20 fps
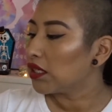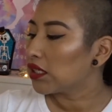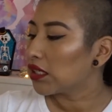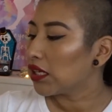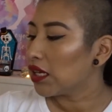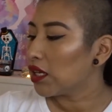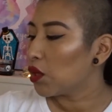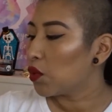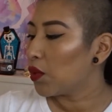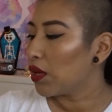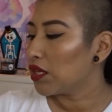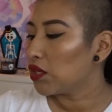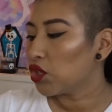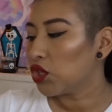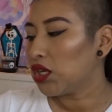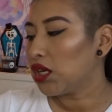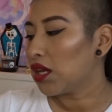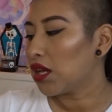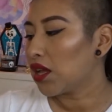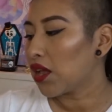skin
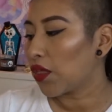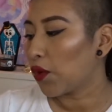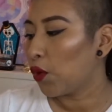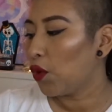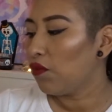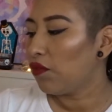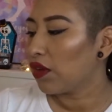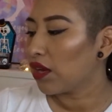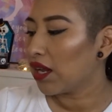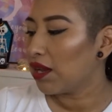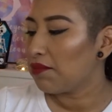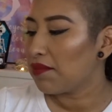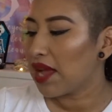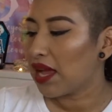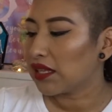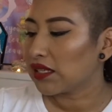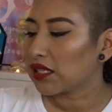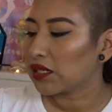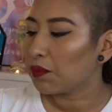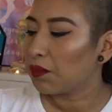quenching overnight
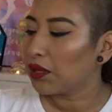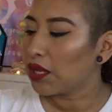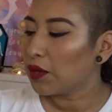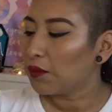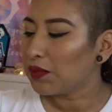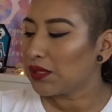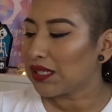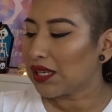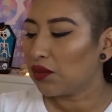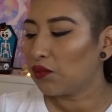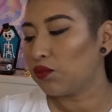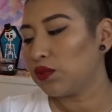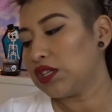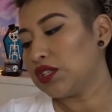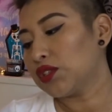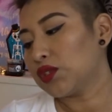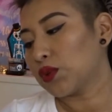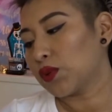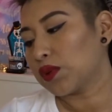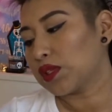mask plumps and
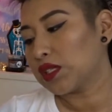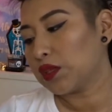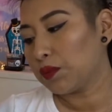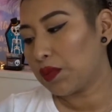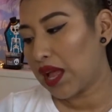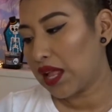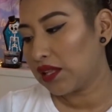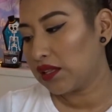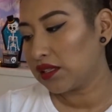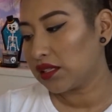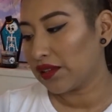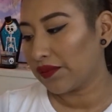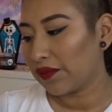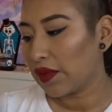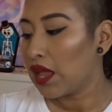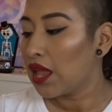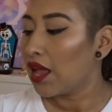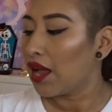restores the balance of